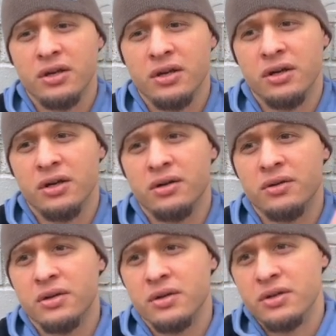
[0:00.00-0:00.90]
uh,
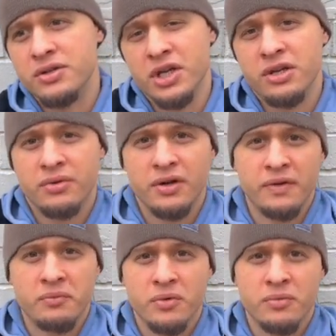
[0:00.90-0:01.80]
January,
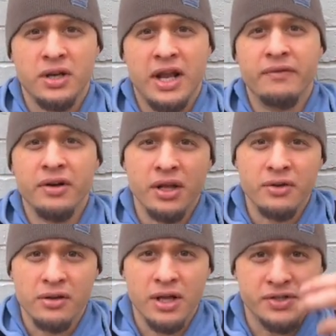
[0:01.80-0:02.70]
February, we're going to have
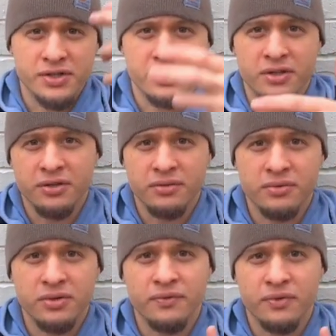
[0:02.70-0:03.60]
another class that's going to
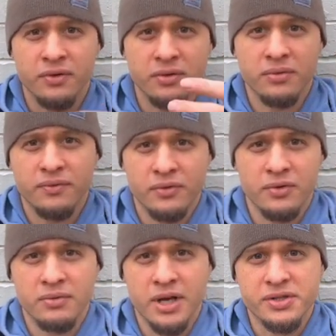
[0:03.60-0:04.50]
do for the for
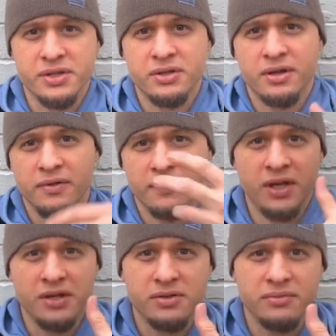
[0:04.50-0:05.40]
the rest of the
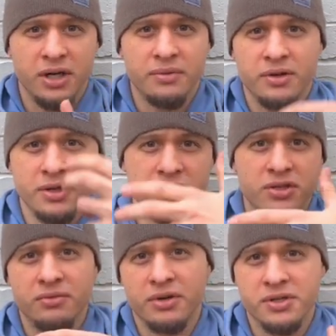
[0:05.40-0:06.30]
face, right? We're going to teach
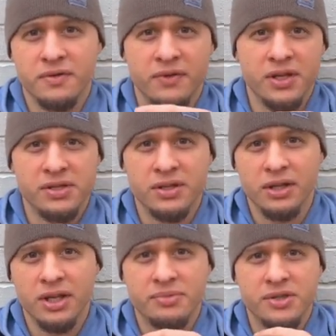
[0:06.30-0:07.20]
you the rest of the face, the
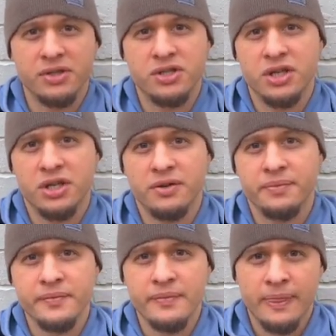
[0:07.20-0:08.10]
lips, the
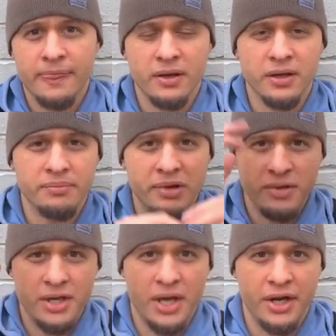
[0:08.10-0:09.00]
chin, uh,
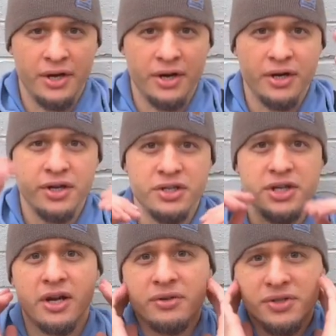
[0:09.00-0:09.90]
maybe hair,
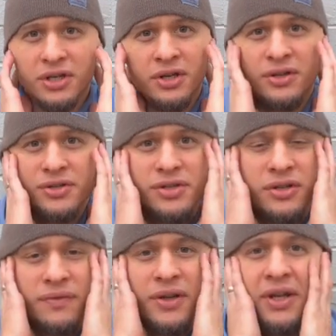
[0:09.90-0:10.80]
shadows, ears,
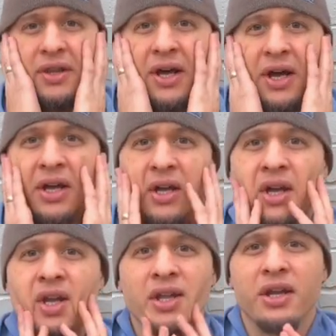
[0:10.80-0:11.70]
stuff like that,
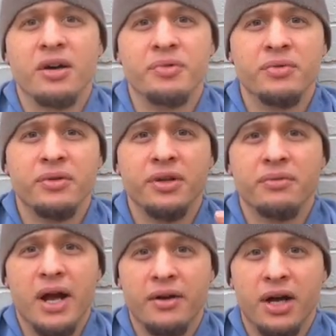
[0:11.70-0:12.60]
that help you really
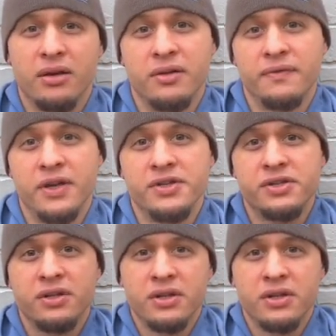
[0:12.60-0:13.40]
round out the face